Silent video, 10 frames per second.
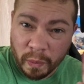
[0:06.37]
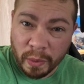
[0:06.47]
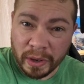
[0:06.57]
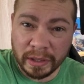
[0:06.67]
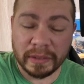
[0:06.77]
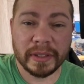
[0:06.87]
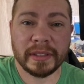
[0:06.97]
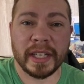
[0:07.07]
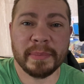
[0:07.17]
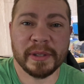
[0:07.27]
one of the
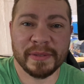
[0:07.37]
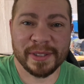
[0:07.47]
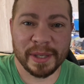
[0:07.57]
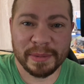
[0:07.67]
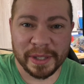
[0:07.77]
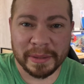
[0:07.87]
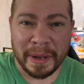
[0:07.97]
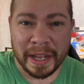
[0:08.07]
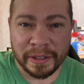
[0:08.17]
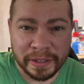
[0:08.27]
types of subject
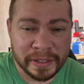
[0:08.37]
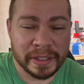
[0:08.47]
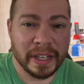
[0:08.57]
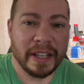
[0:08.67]
matters